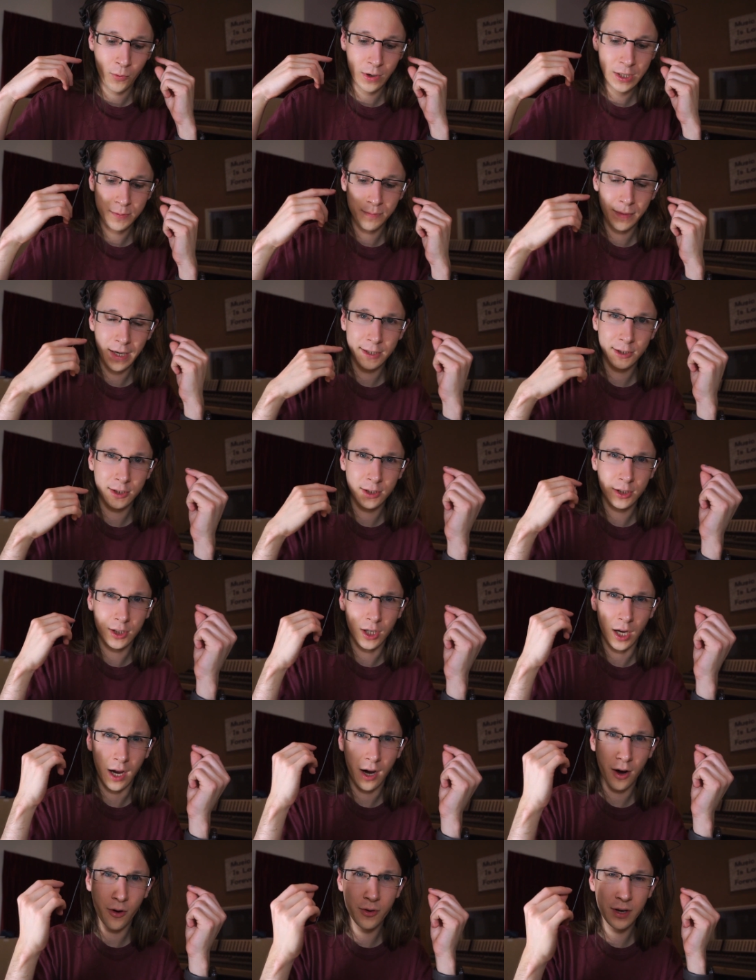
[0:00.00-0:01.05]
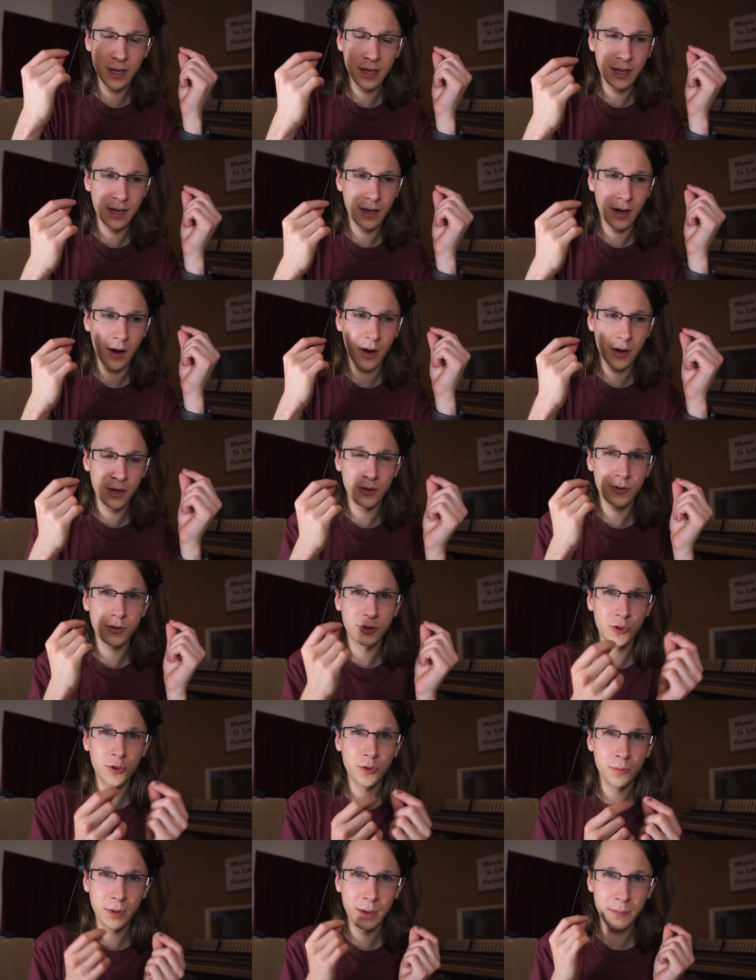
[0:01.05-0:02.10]
which measures how the audio
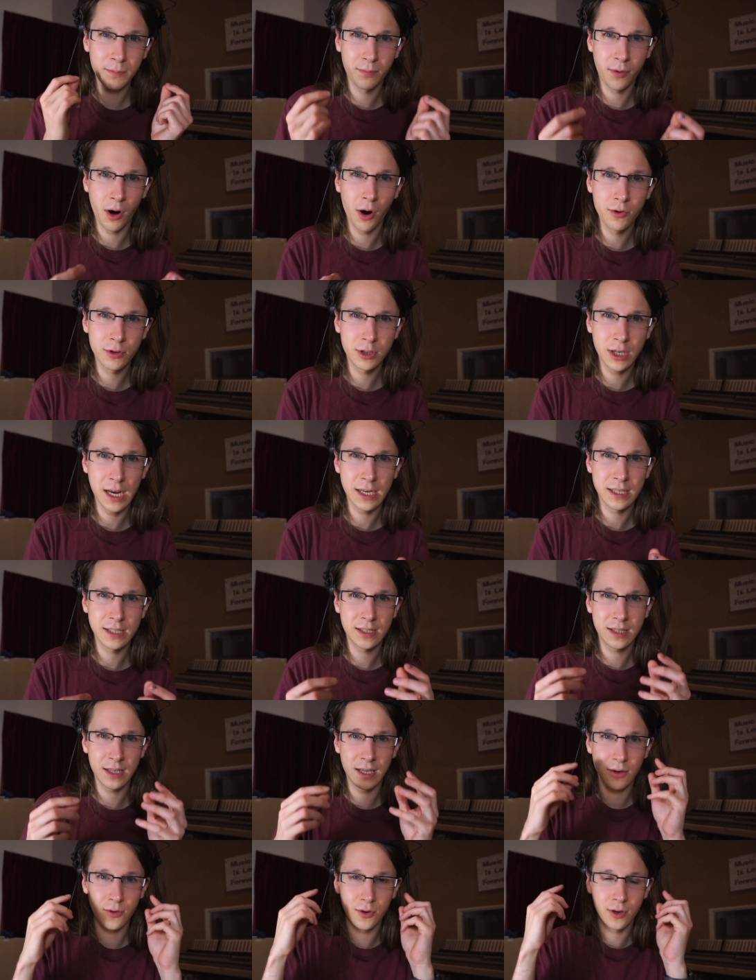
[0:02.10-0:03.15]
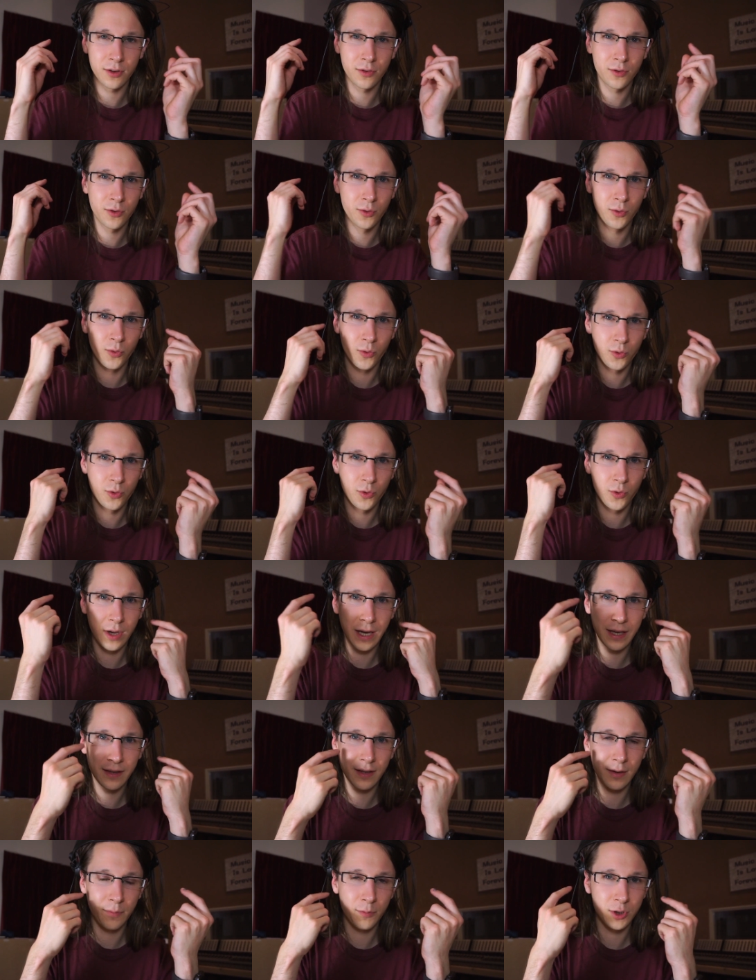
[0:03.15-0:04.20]
should be processed in order to
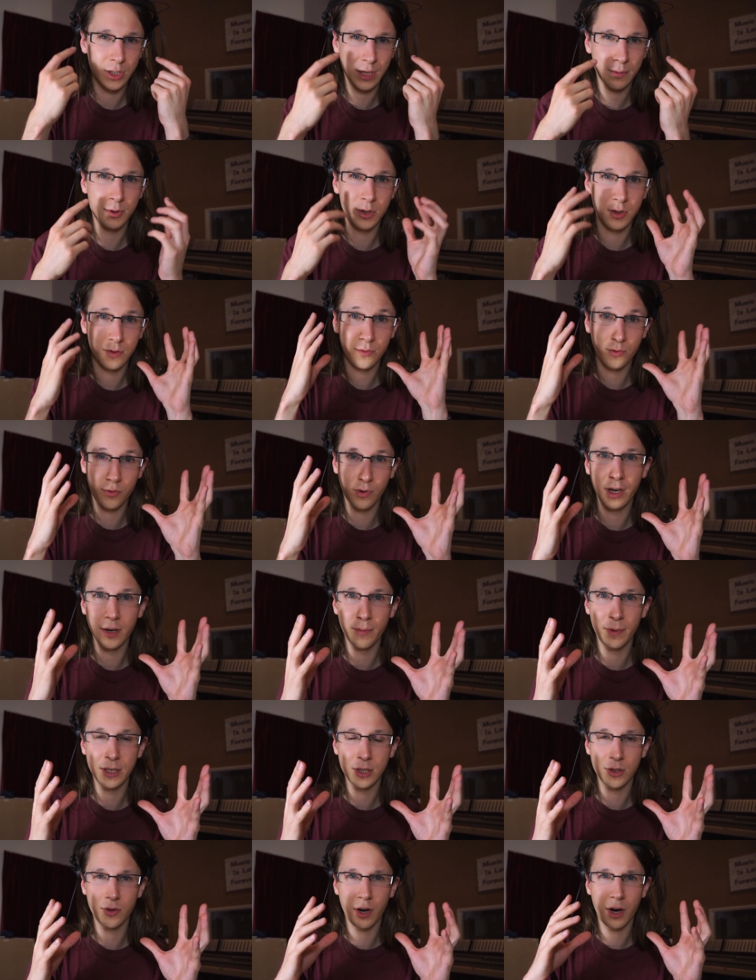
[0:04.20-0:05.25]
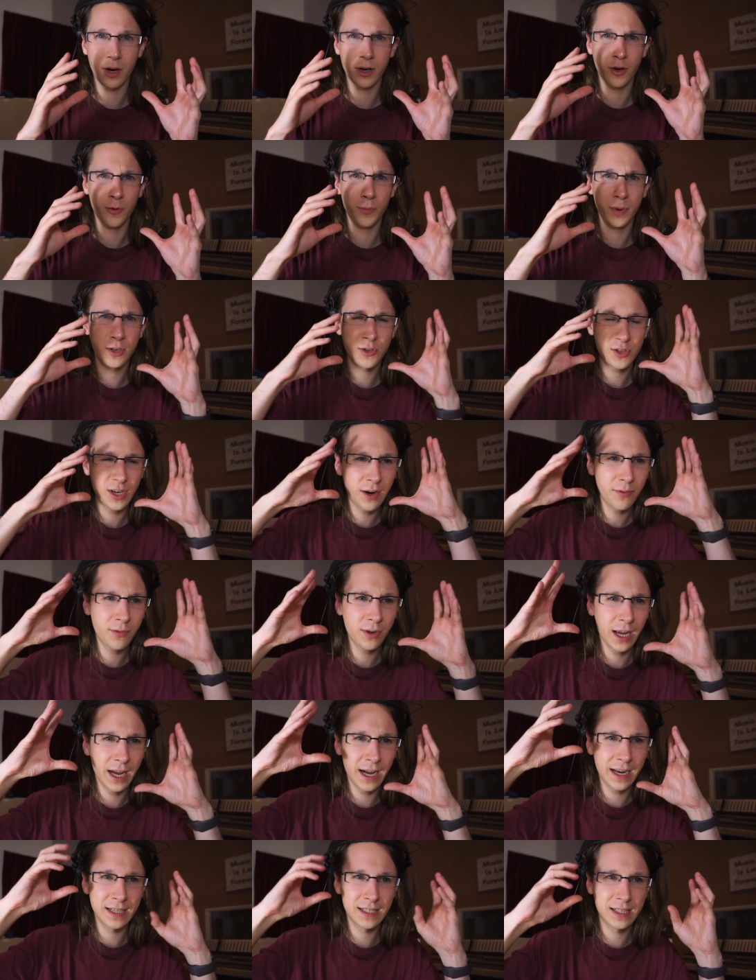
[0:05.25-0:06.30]
get the perception of three-dimensional audio. Because
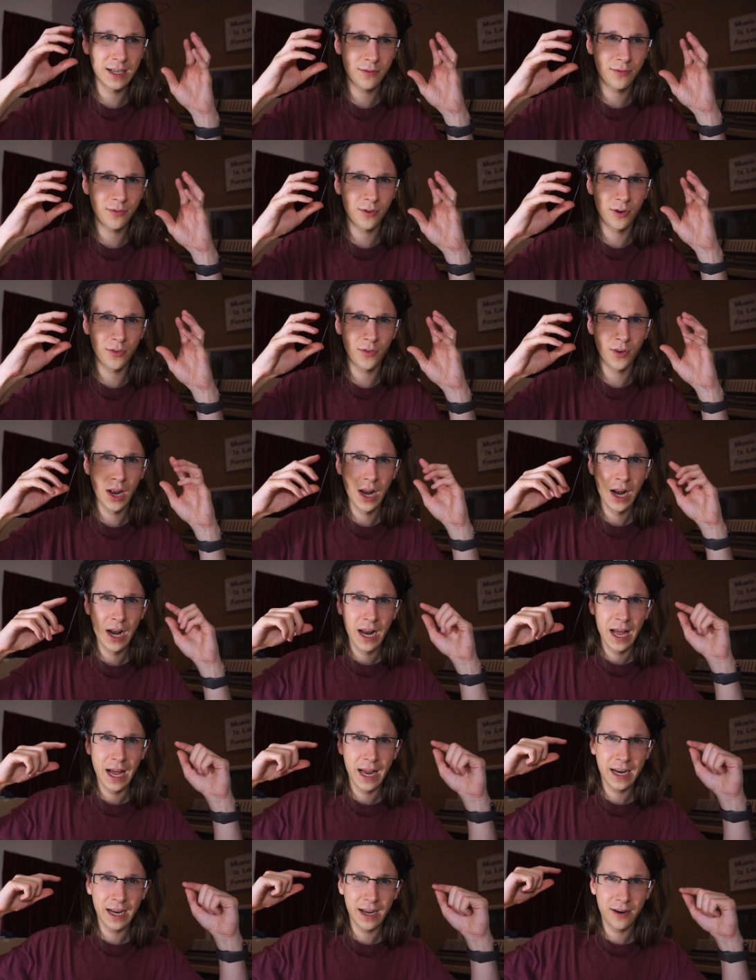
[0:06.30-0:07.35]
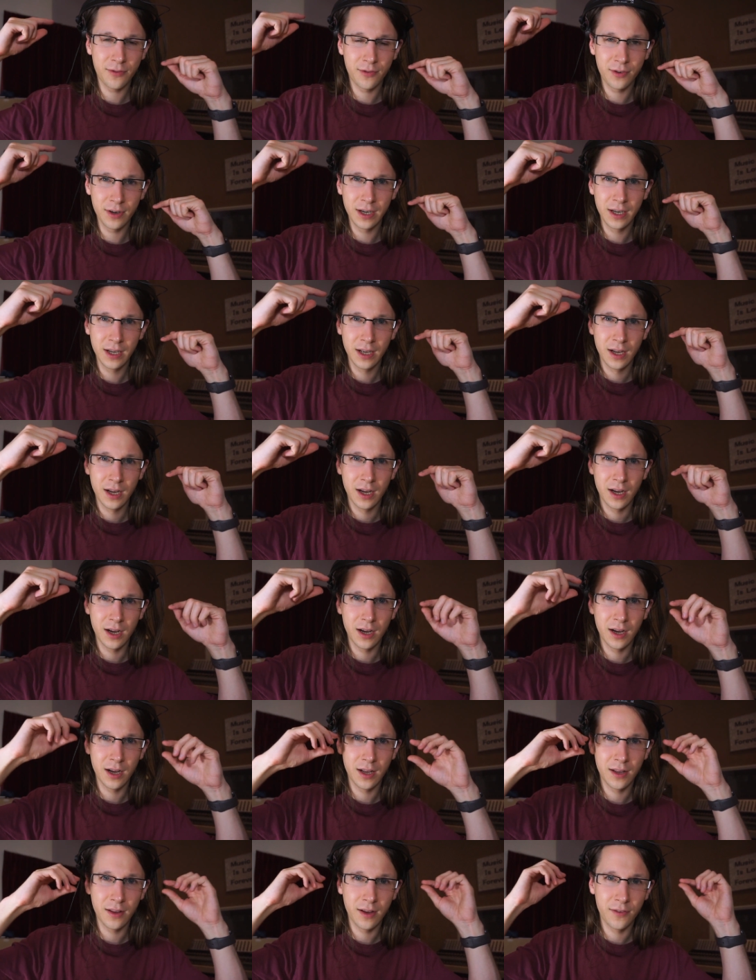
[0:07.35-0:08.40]
every head is different and every
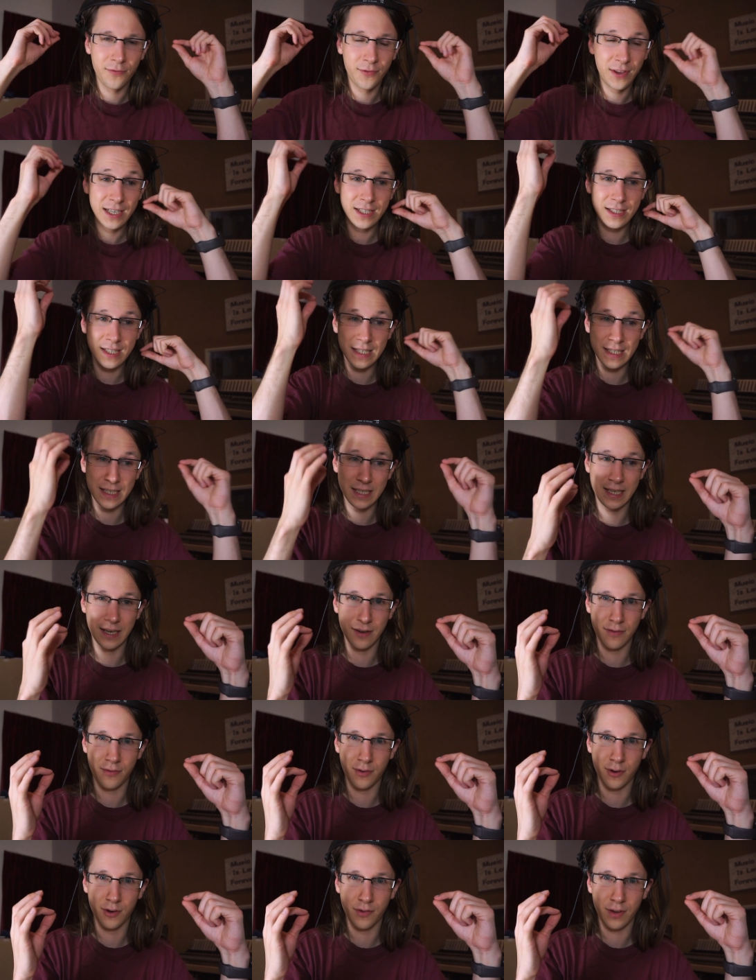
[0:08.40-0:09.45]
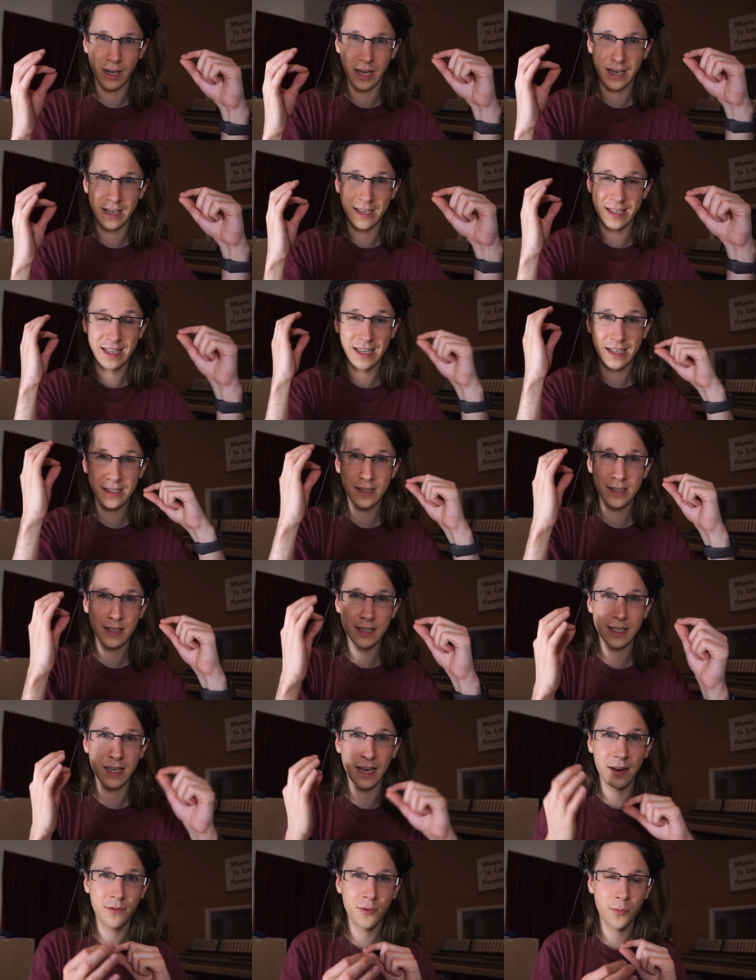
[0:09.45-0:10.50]
distance is different, and the
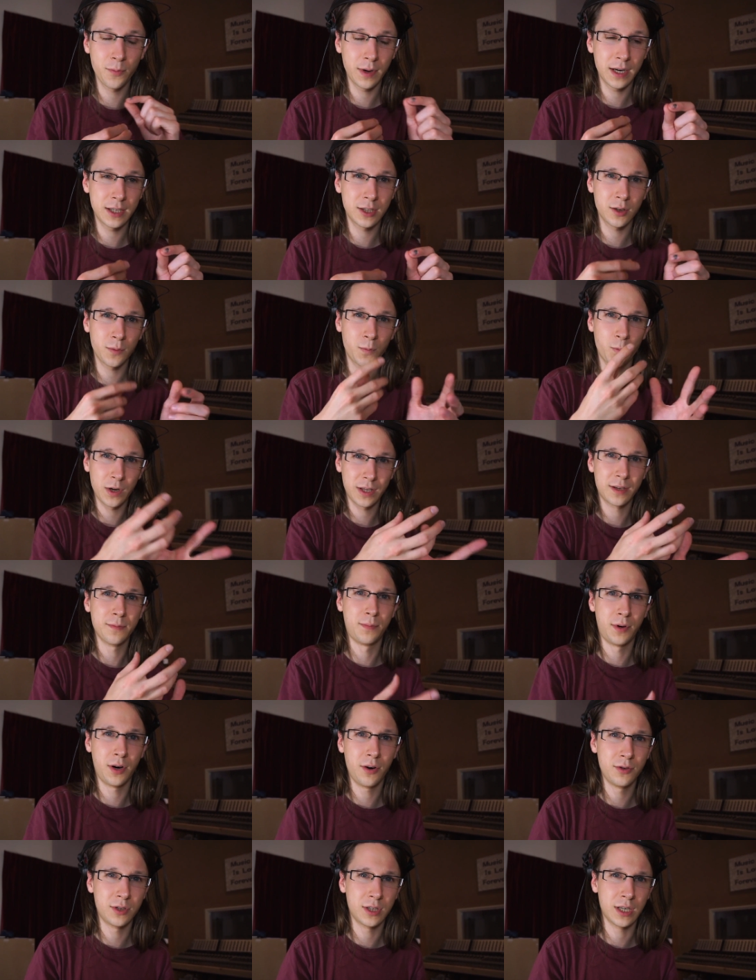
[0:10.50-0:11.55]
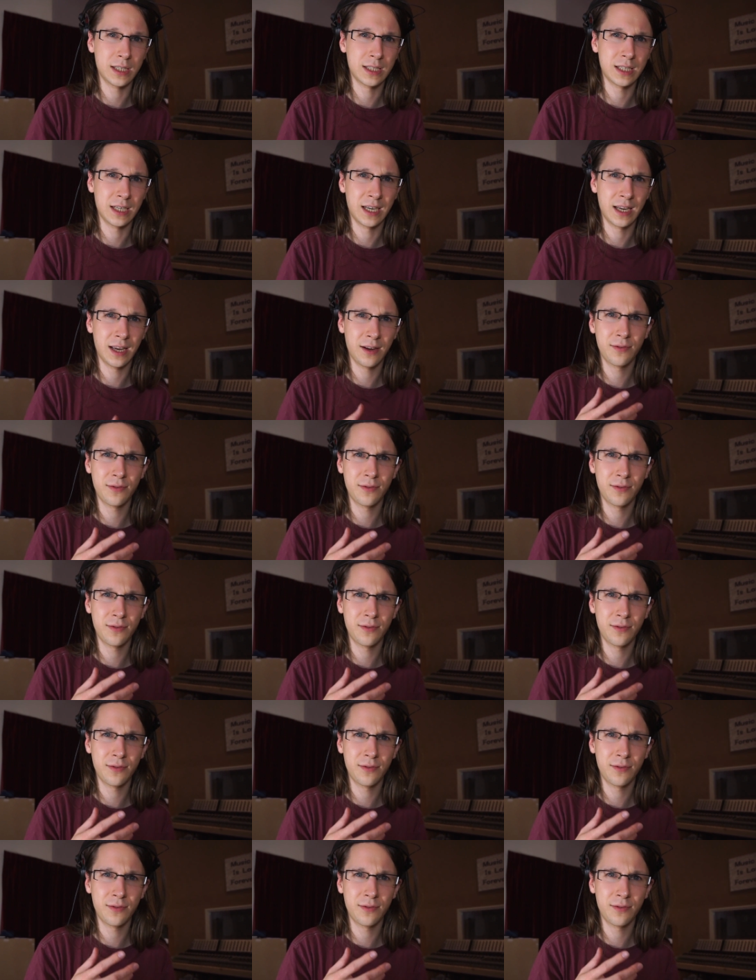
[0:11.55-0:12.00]
distances have to match up with the processing.